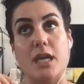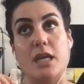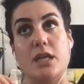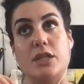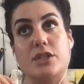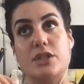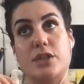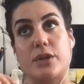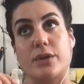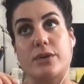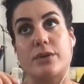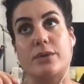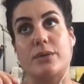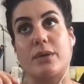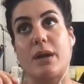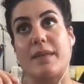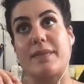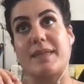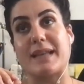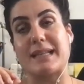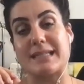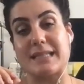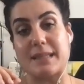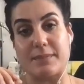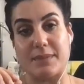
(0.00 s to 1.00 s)
So
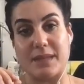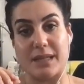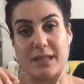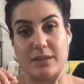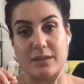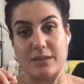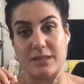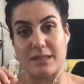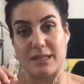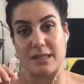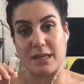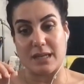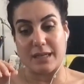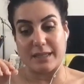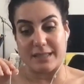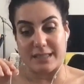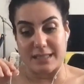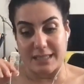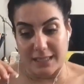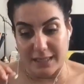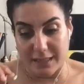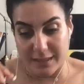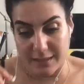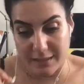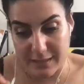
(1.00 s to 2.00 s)
that's something else that I
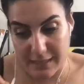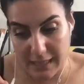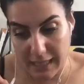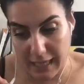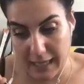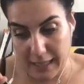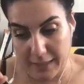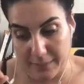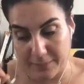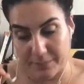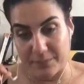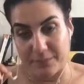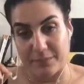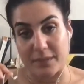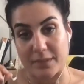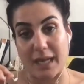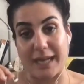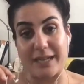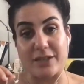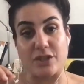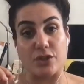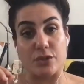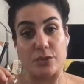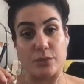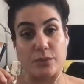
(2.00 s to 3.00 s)
did.
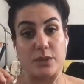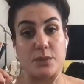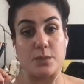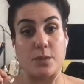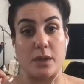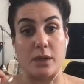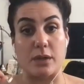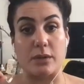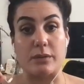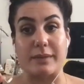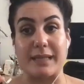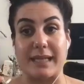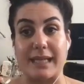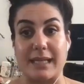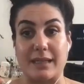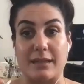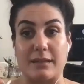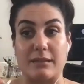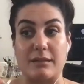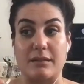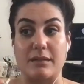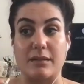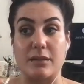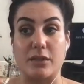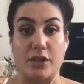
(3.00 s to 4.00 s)
I do as well
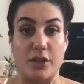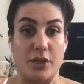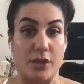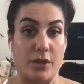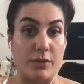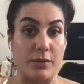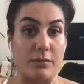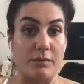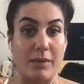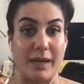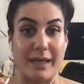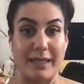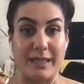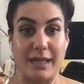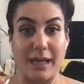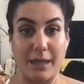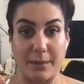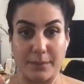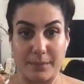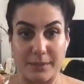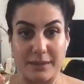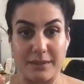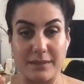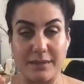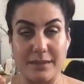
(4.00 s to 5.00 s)
in, my
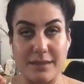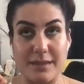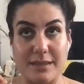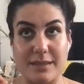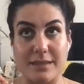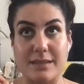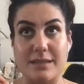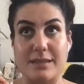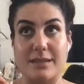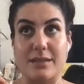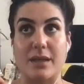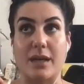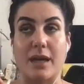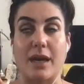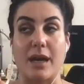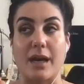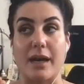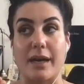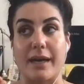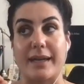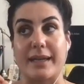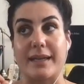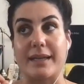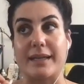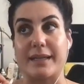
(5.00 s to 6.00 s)
cupboards.
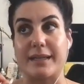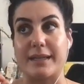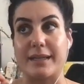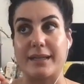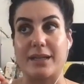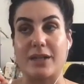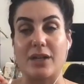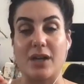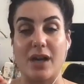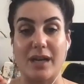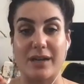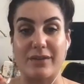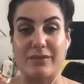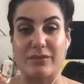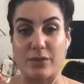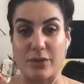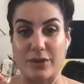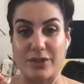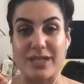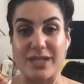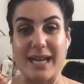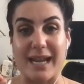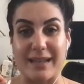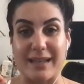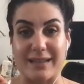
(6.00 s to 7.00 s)
I kind of
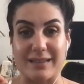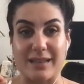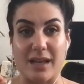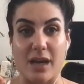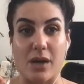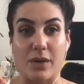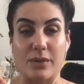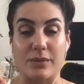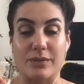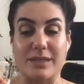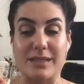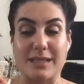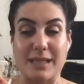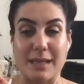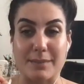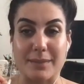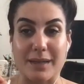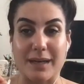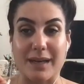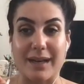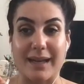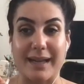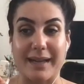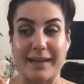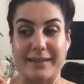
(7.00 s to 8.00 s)
rotate the whole
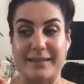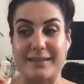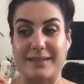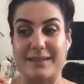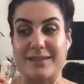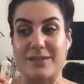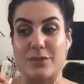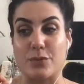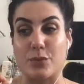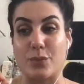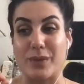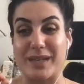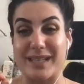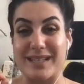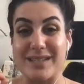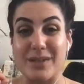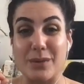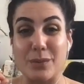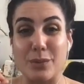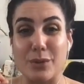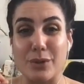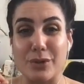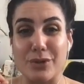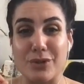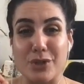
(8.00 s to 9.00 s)
summer and winter
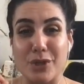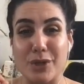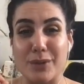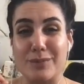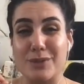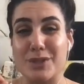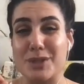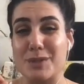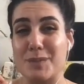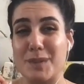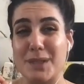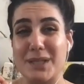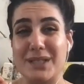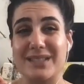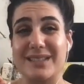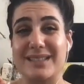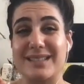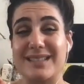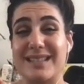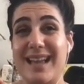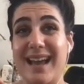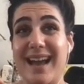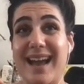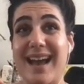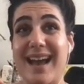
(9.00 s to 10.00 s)
wardrobe just
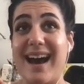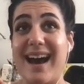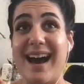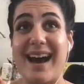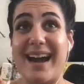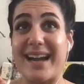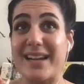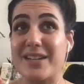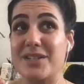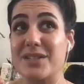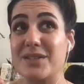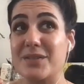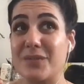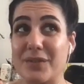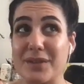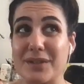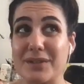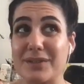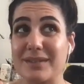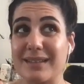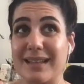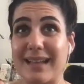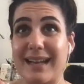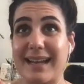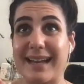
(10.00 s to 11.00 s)
because I just
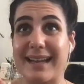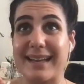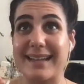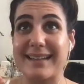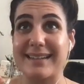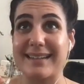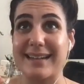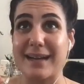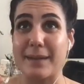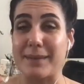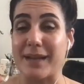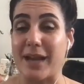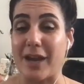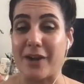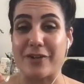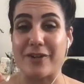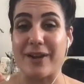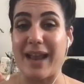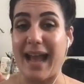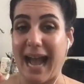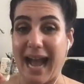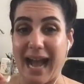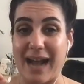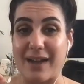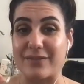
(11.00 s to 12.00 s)
feel like, I mean, I don't
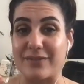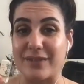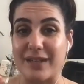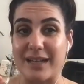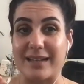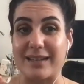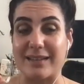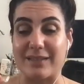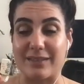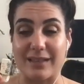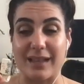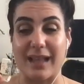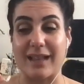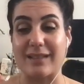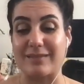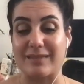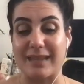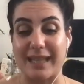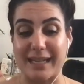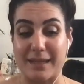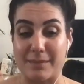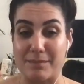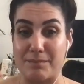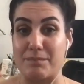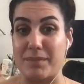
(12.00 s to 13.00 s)
have
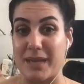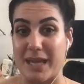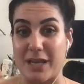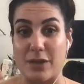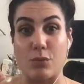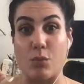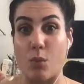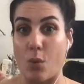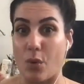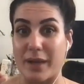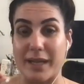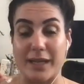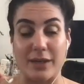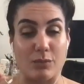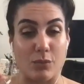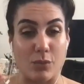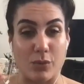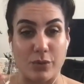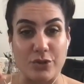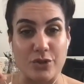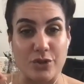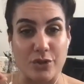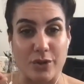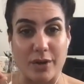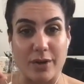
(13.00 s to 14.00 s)
like a big walk-in
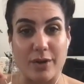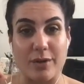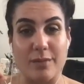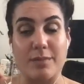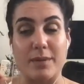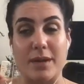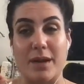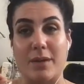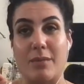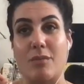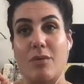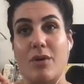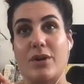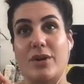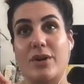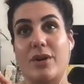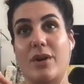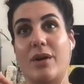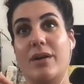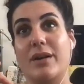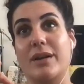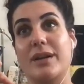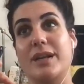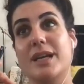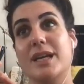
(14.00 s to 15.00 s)
wardrobe and
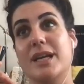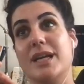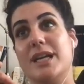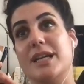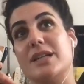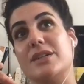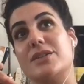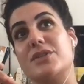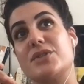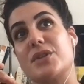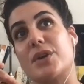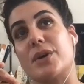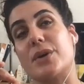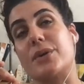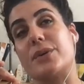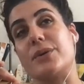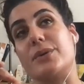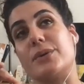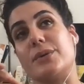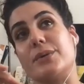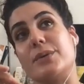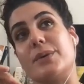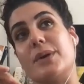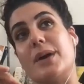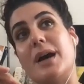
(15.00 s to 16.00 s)
whatnot.
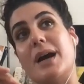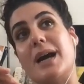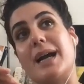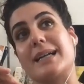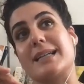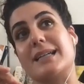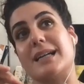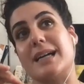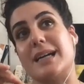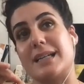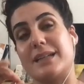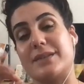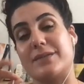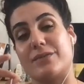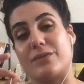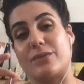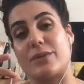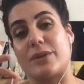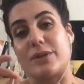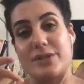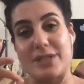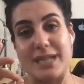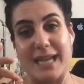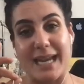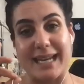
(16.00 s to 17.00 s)
So I kind of
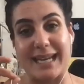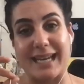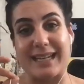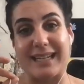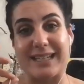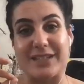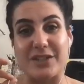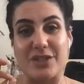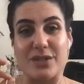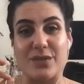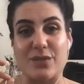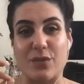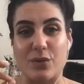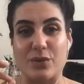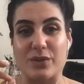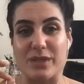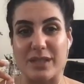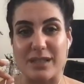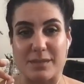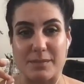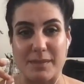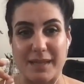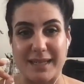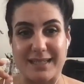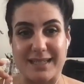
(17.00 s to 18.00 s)
rotate, and it just
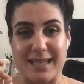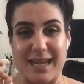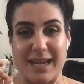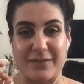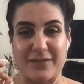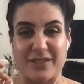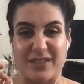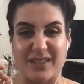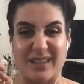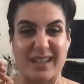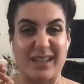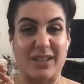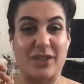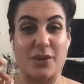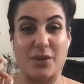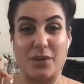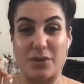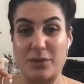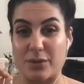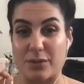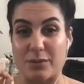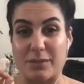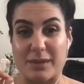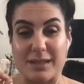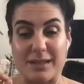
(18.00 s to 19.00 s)
forces me to have to like go
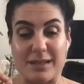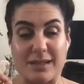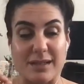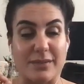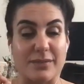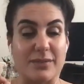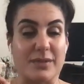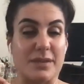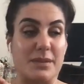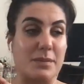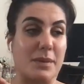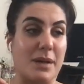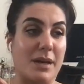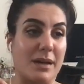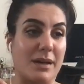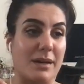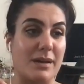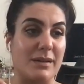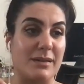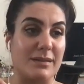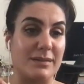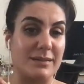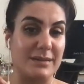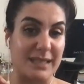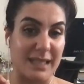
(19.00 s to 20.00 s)
through my stuff as
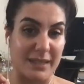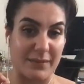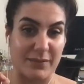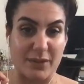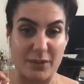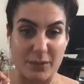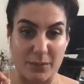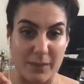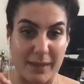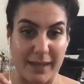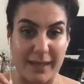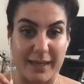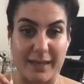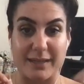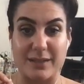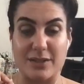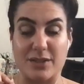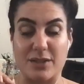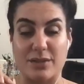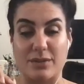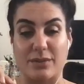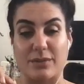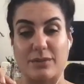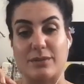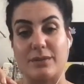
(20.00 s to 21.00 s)
well, give it away
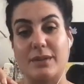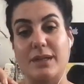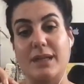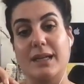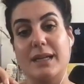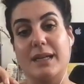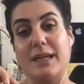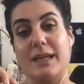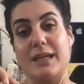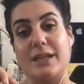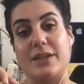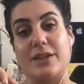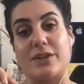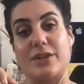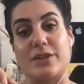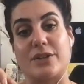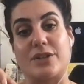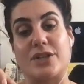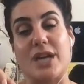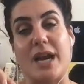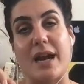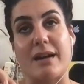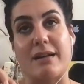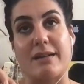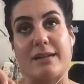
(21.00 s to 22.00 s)
to,
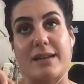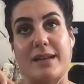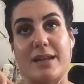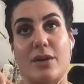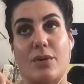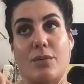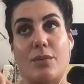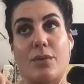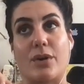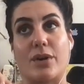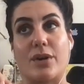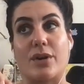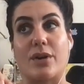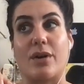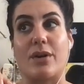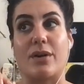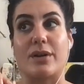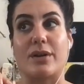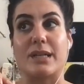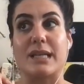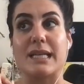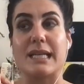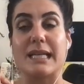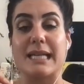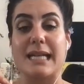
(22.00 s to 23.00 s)
charity or
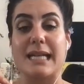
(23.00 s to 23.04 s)
whatnot.